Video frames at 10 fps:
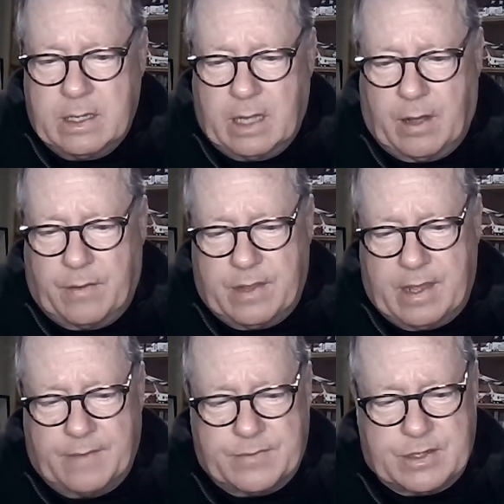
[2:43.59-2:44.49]
uh,
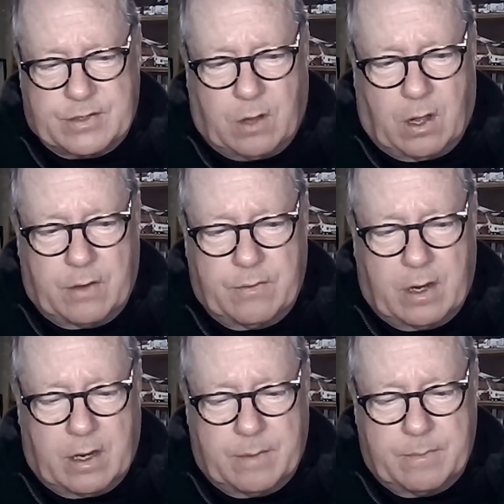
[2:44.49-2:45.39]
the emphasis on
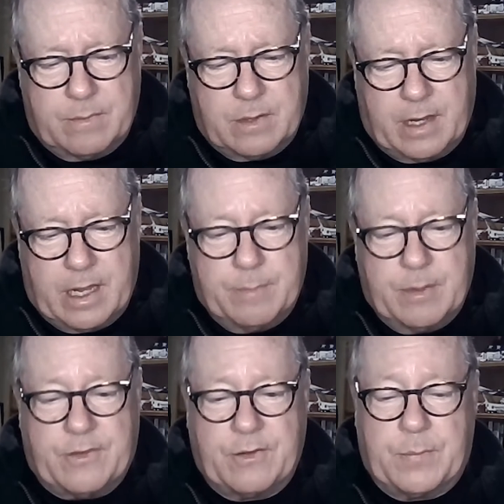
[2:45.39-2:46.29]
um,
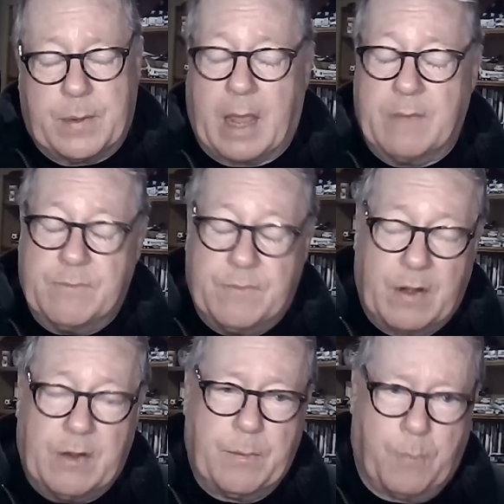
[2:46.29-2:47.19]
emissions became
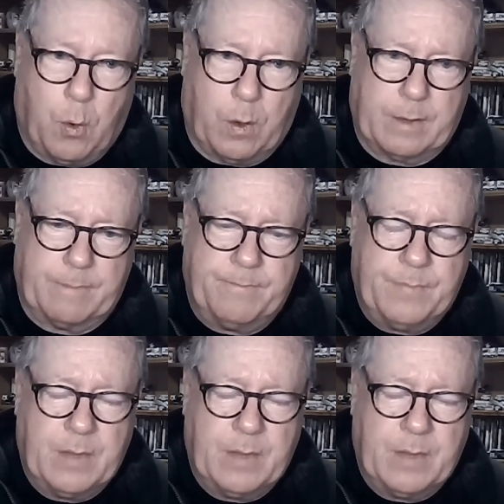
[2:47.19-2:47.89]
very important.